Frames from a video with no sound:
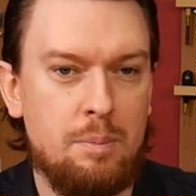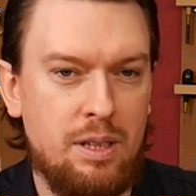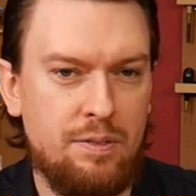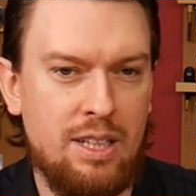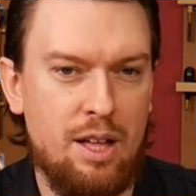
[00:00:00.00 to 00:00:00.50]
But
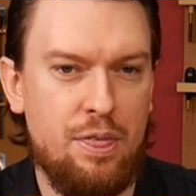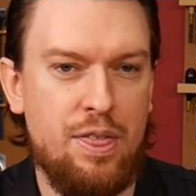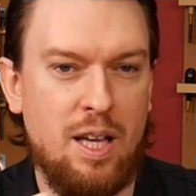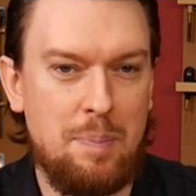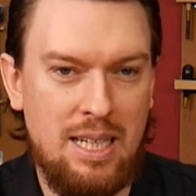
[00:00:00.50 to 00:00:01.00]
if you get a
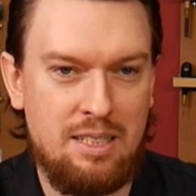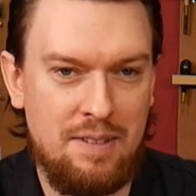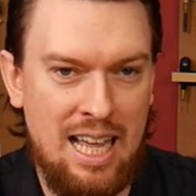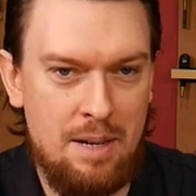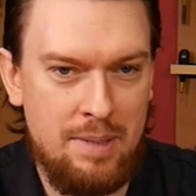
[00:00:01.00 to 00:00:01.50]
thick piece of
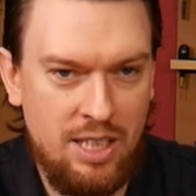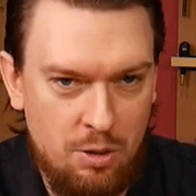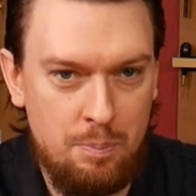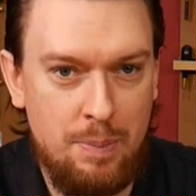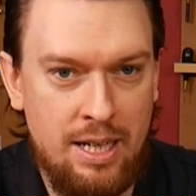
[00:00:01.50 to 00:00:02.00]
aluminium,
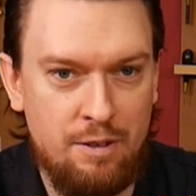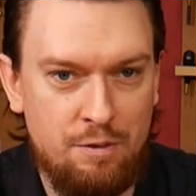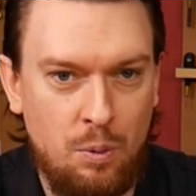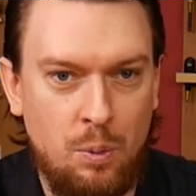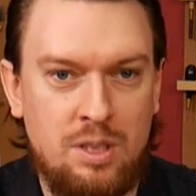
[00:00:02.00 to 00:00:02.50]
you bend it
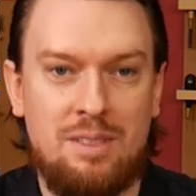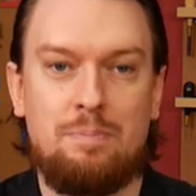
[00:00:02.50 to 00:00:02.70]
forwards,